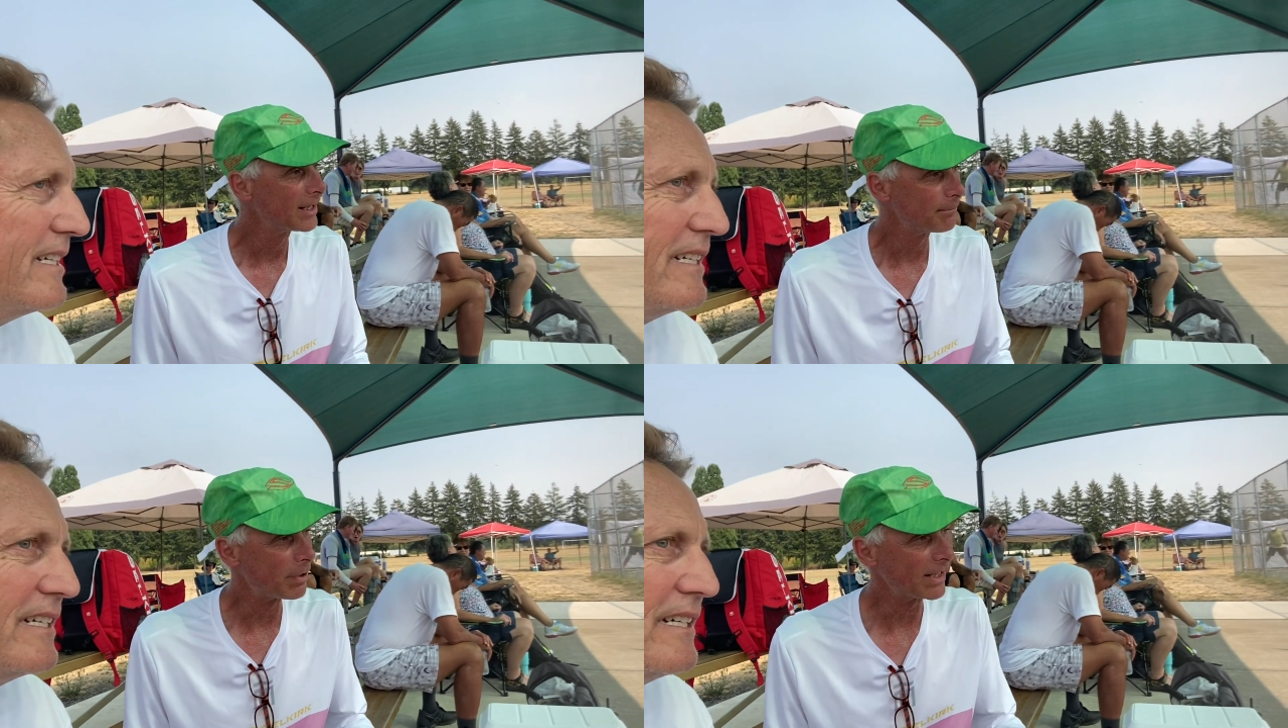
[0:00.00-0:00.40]

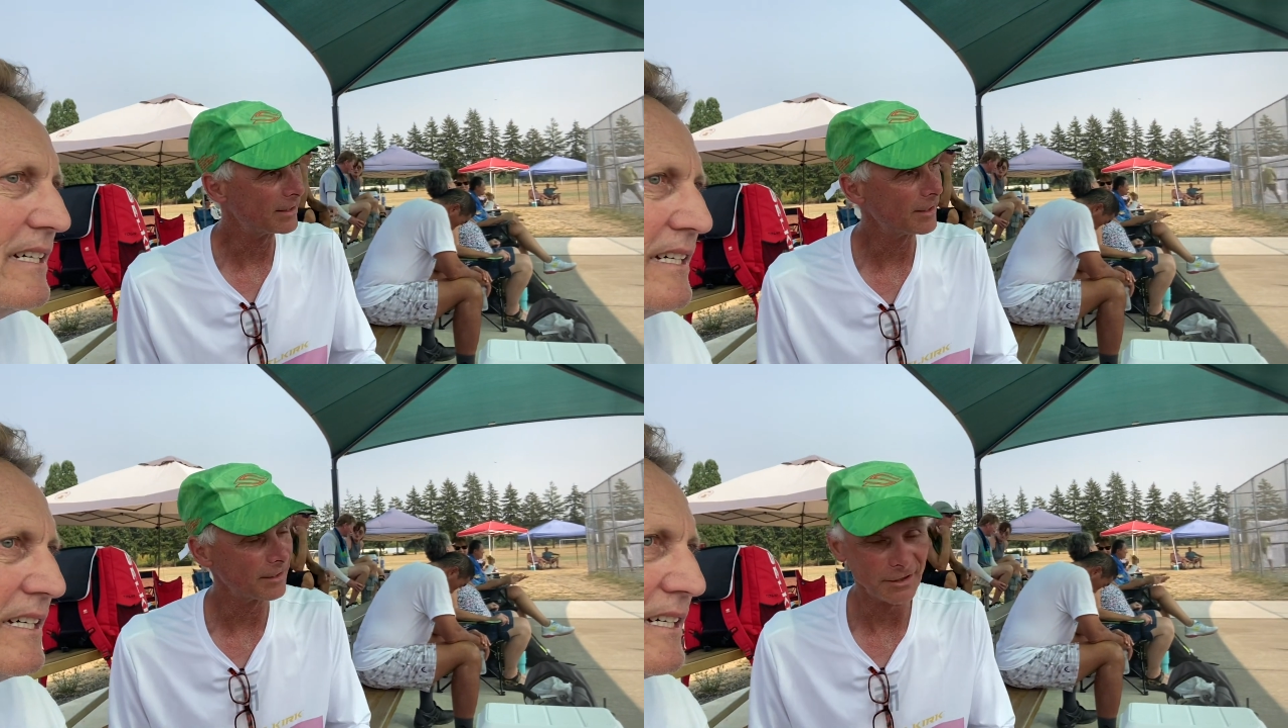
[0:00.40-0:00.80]
But
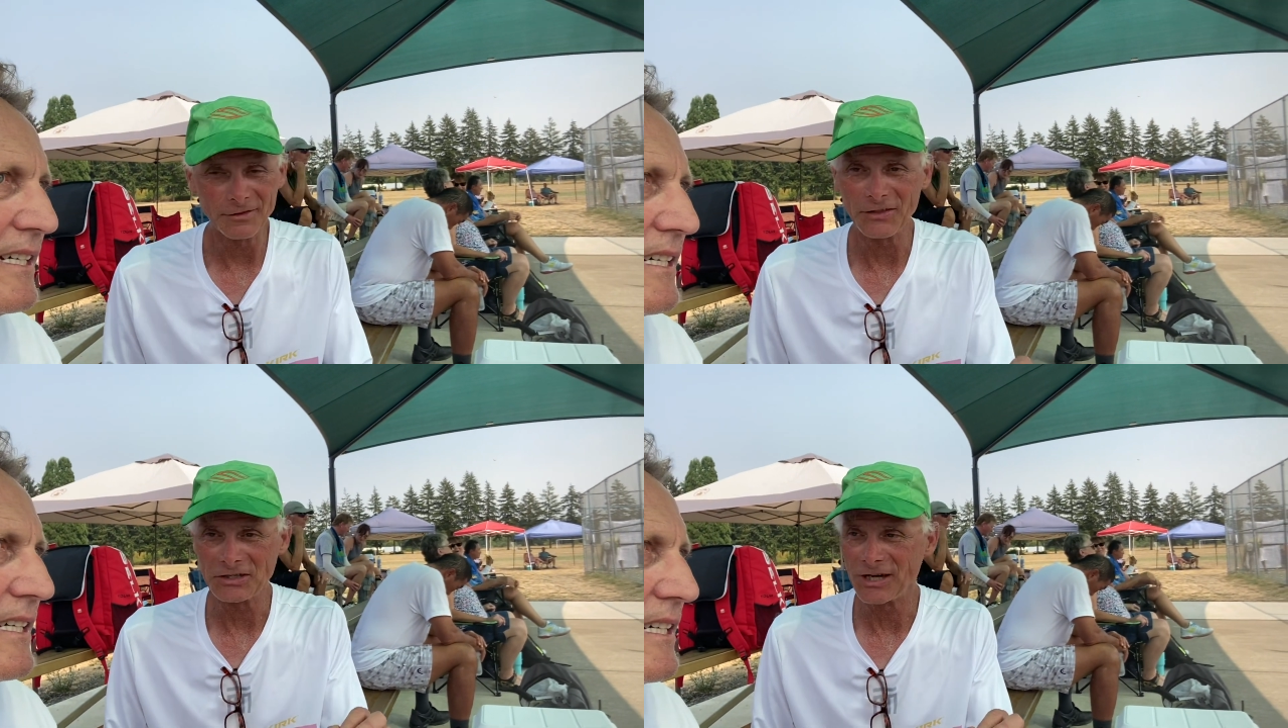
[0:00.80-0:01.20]

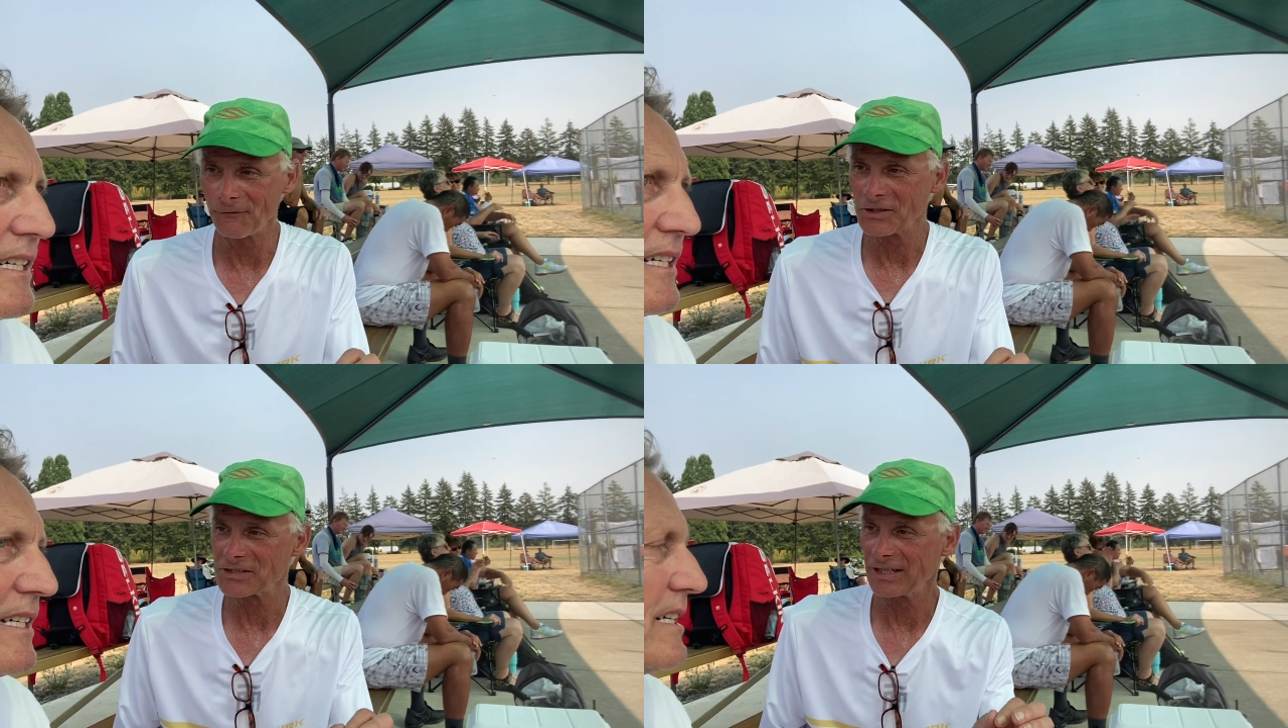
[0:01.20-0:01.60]
the
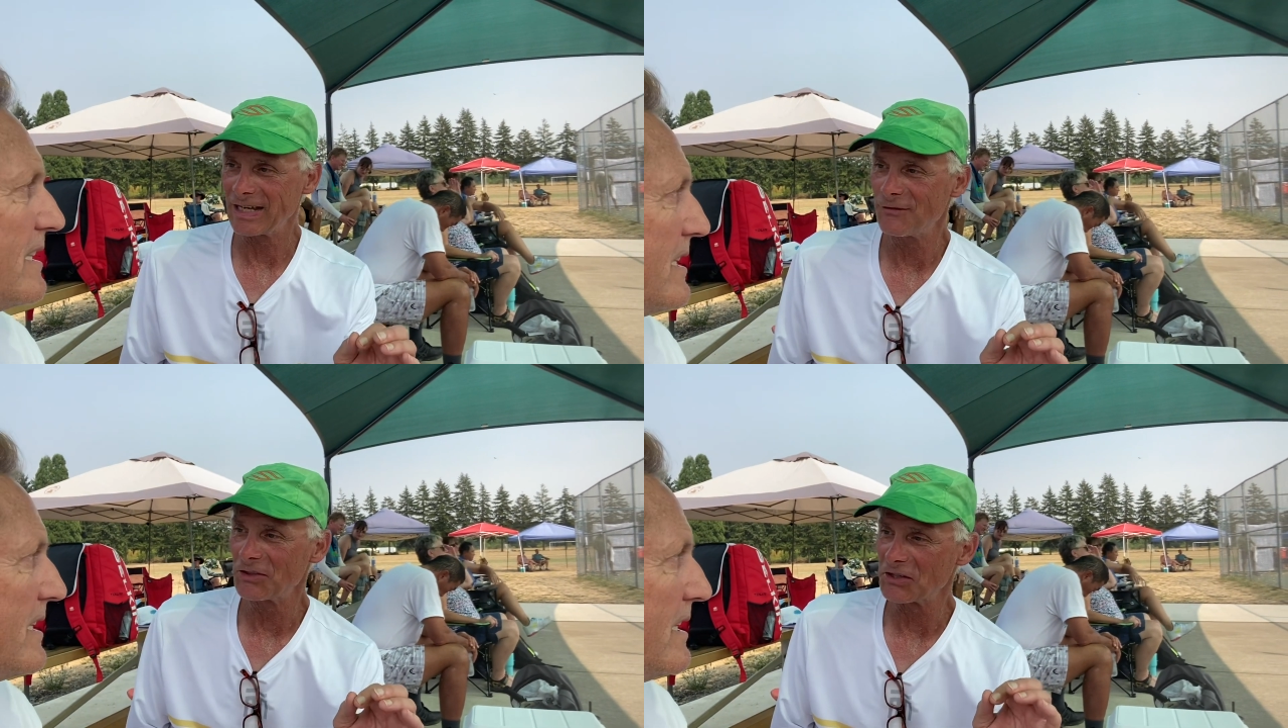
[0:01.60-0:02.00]
difference in
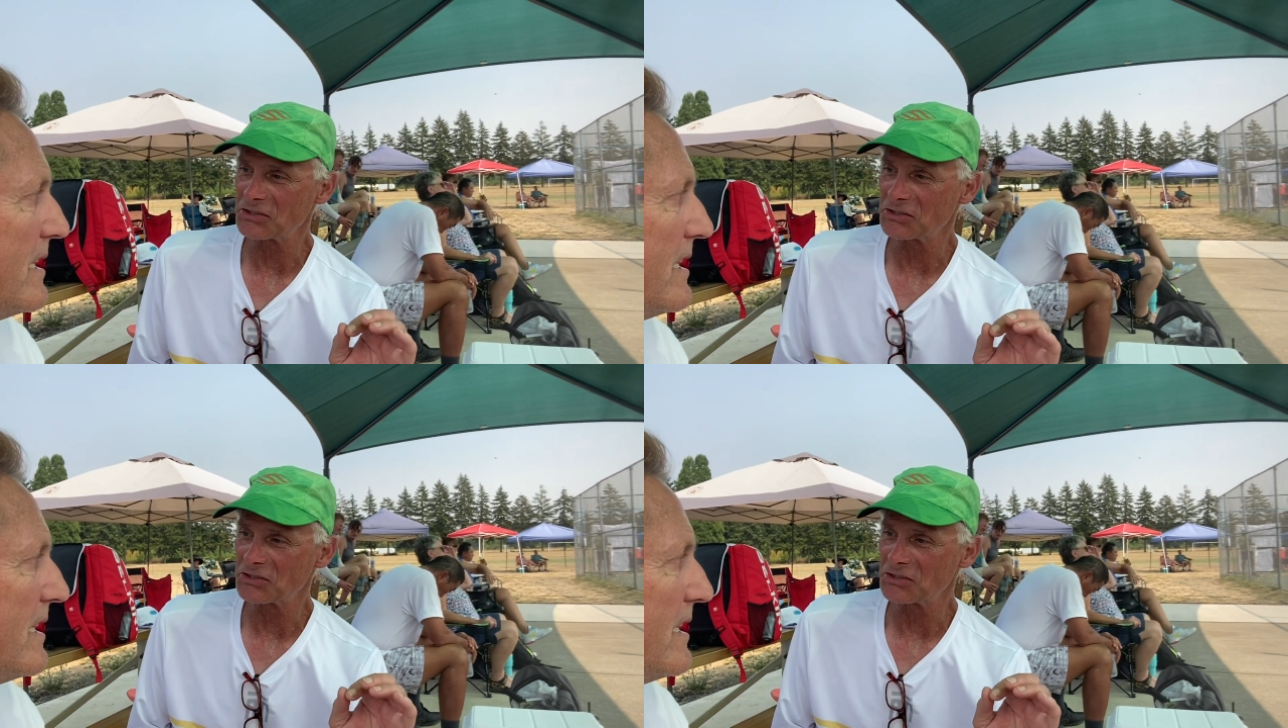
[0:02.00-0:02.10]
even the